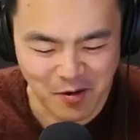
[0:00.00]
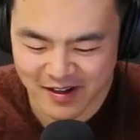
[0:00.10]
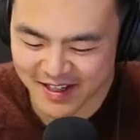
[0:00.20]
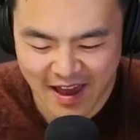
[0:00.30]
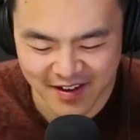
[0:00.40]
work
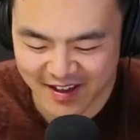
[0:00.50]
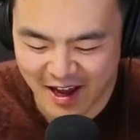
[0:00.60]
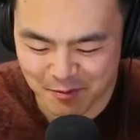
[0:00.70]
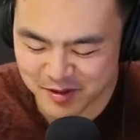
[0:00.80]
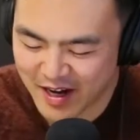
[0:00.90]
together to
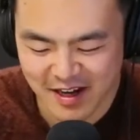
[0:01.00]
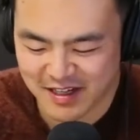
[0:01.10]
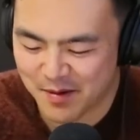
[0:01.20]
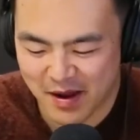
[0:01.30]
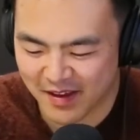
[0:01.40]
help change
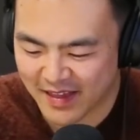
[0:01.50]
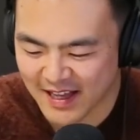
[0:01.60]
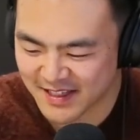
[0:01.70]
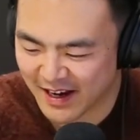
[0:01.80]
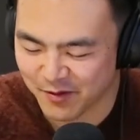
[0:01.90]
it. I think
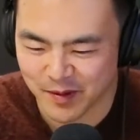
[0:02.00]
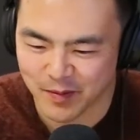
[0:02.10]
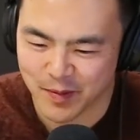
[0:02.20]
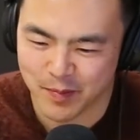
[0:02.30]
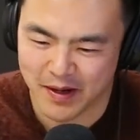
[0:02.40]
that's what
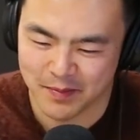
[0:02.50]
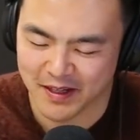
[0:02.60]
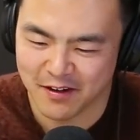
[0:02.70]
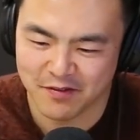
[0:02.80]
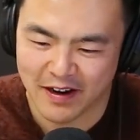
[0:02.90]
we put up the
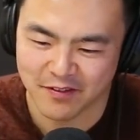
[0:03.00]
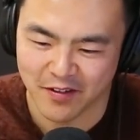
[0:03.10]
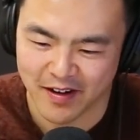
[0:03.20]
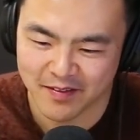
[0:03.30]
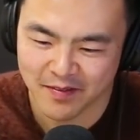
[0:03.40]
good fight for.